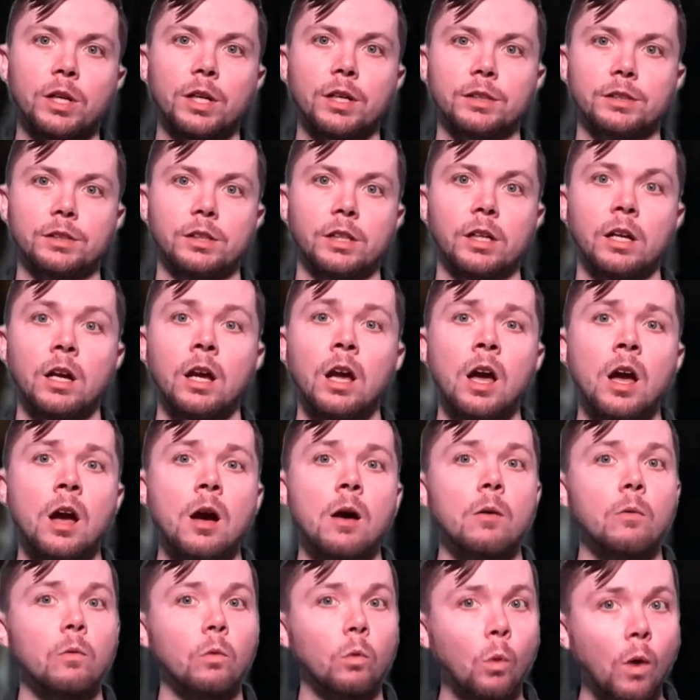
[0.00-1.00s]
kissing,
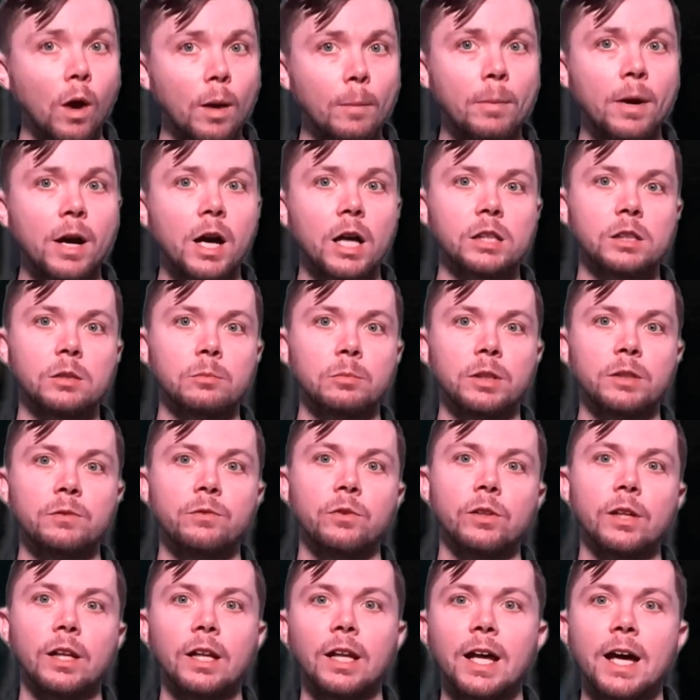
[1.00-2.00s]
quite possibly
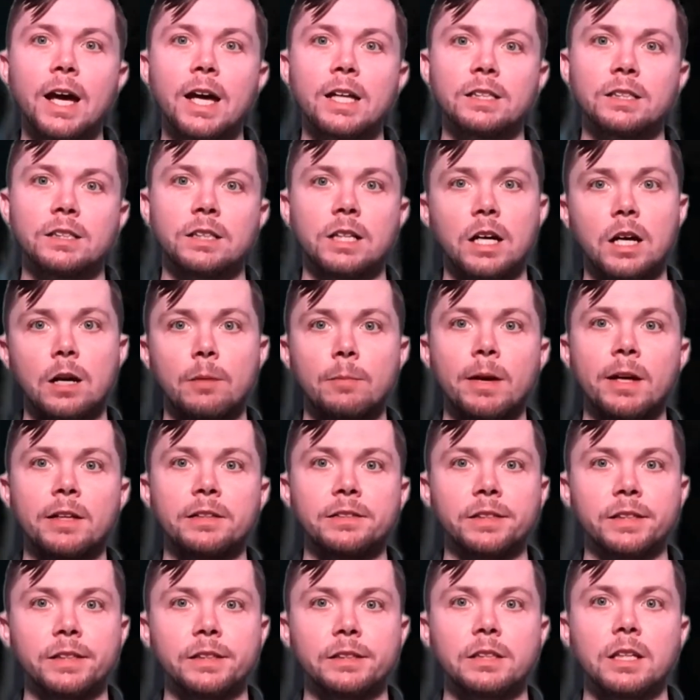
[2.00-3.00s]
for the last time,
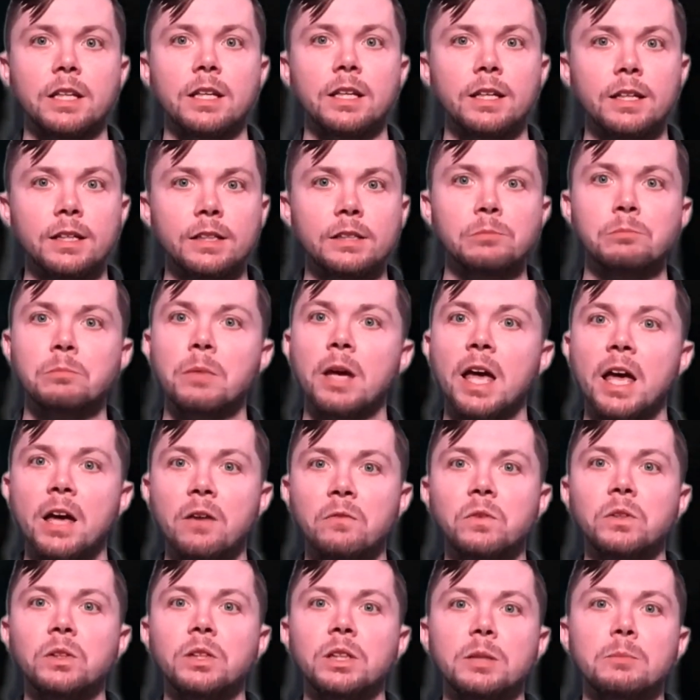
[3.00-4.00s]
as it is
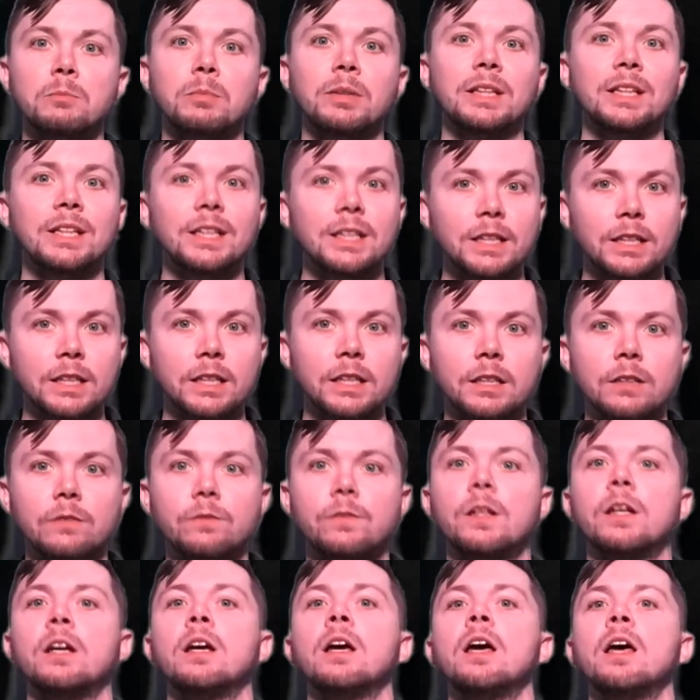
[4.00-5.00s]
heavily
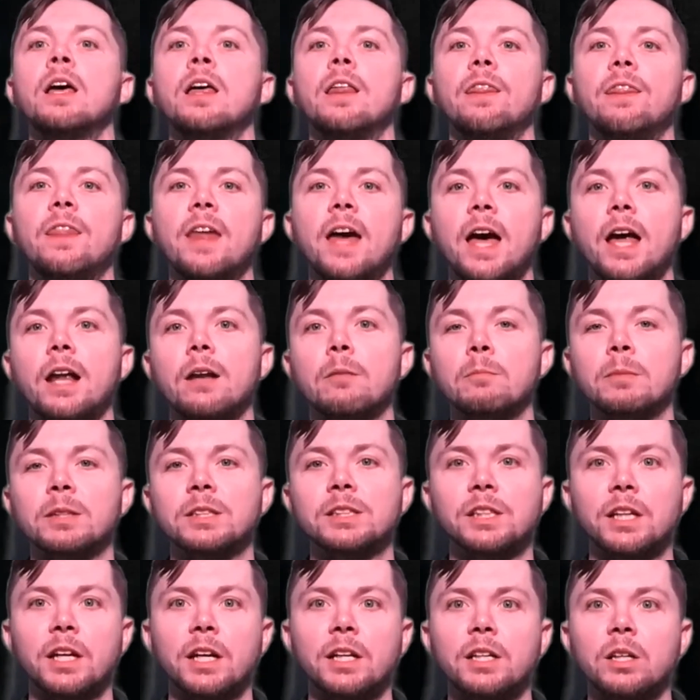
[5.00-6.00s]
believed that
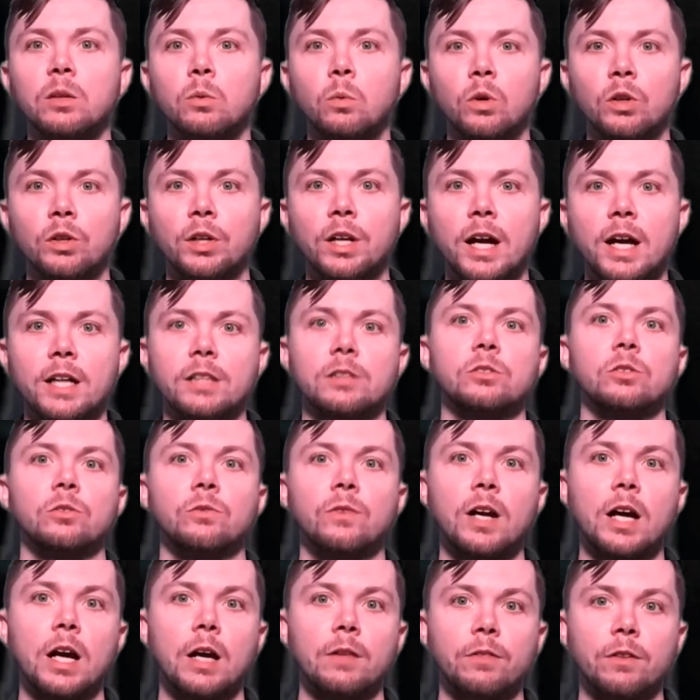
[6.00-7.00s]
Missandei will not
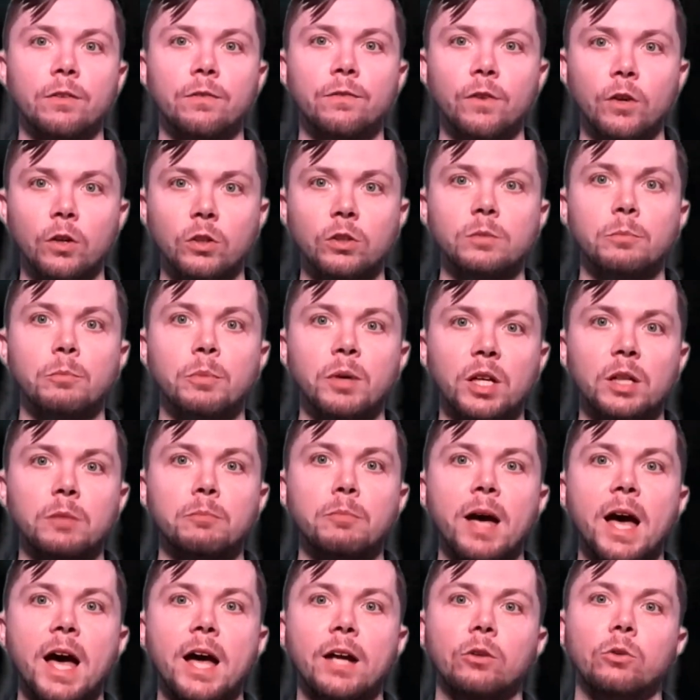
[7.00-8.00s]
survive the first big
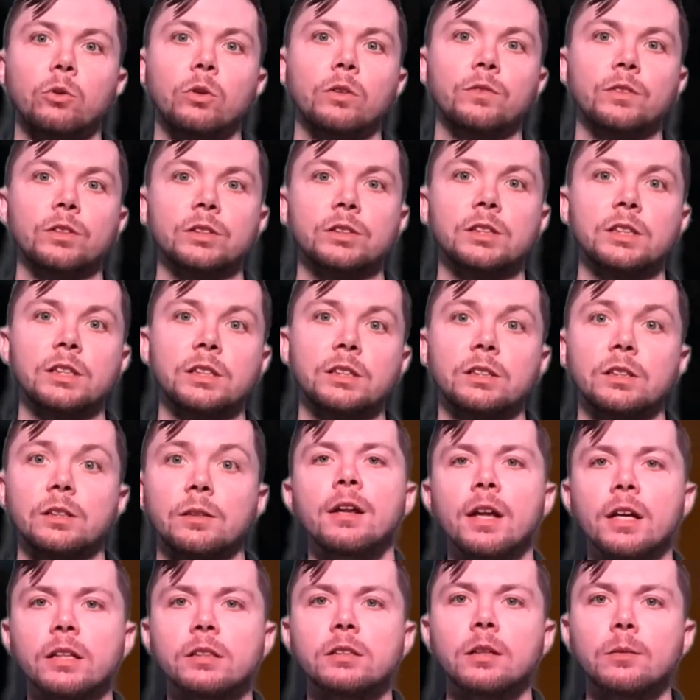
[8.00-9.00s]
battle of the season.
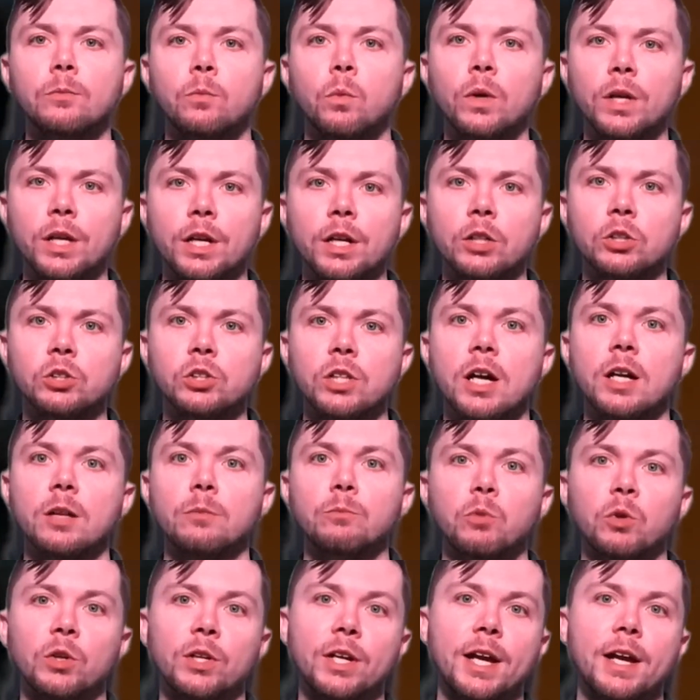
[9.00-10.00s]
Next up, we get a shot of
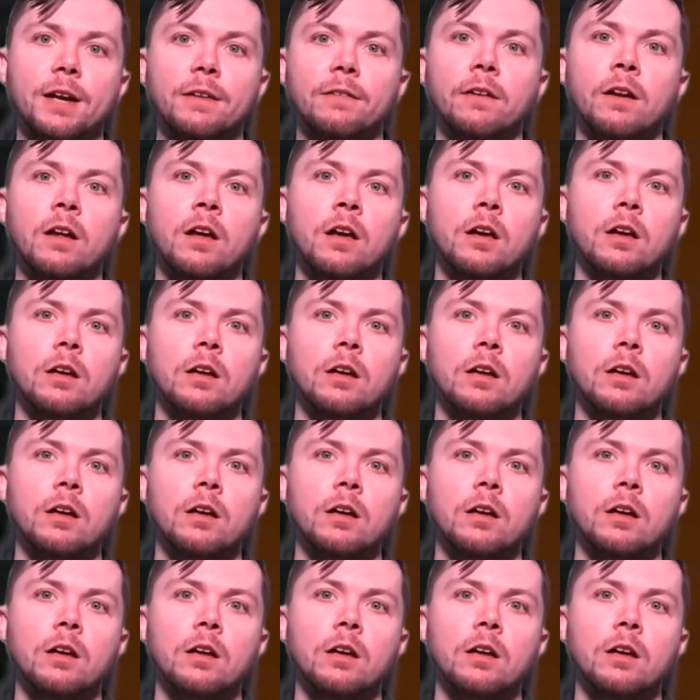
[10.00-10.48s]
Brienne